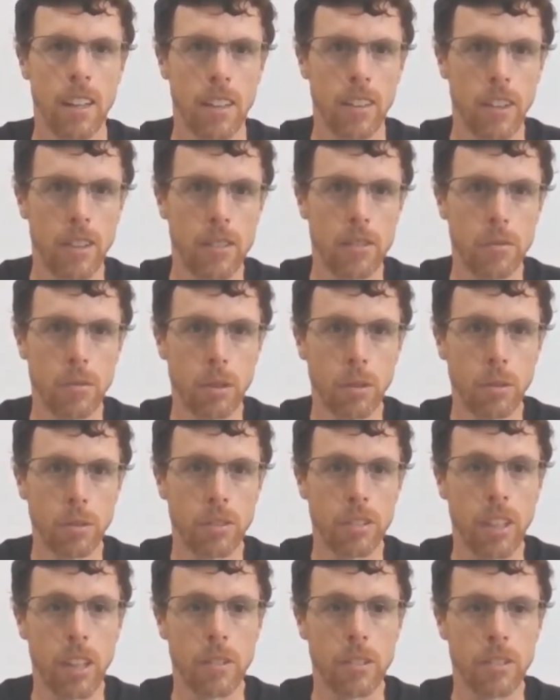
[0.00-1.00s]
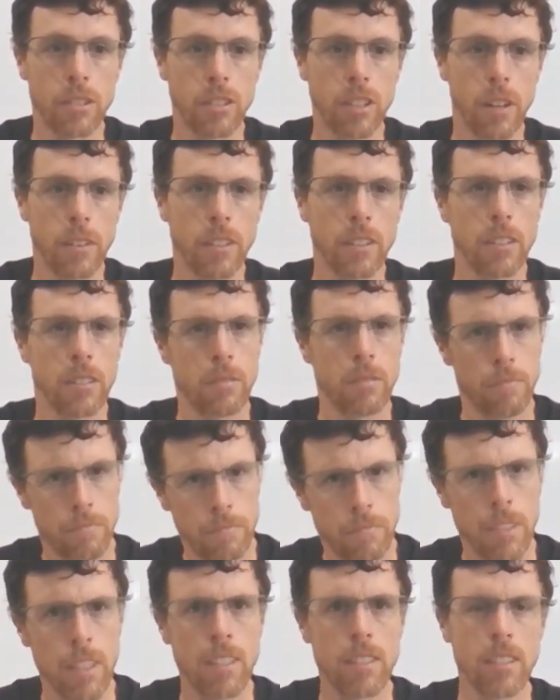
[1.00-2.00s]
those rules that I was showing you,
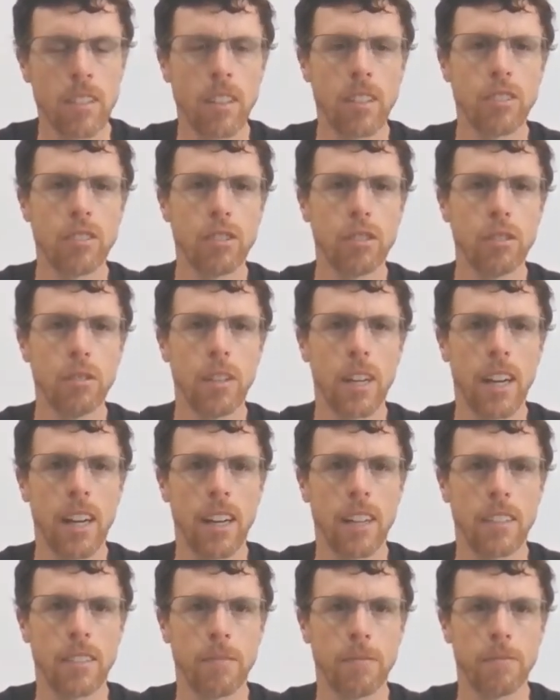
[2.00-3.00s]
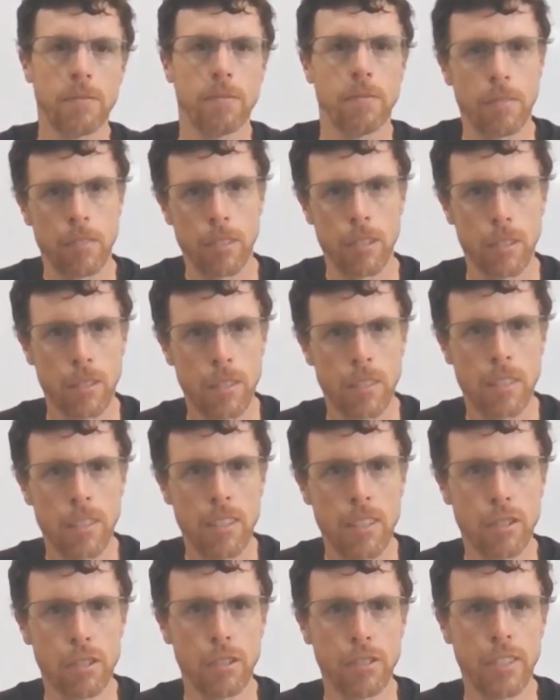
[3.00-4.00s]
it's not too hard.
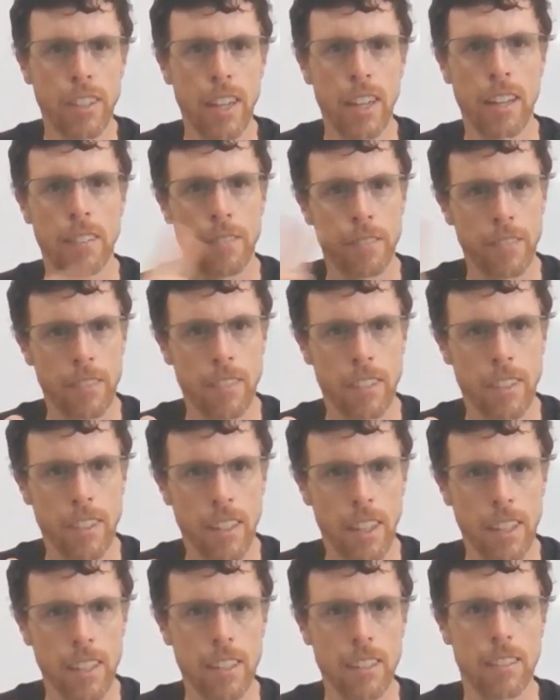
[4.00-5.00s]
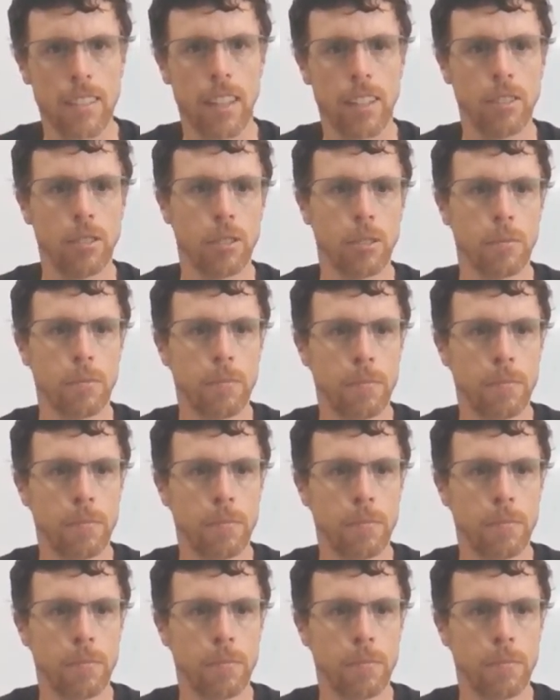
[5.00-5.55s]
That's all for now. Ka kite anō.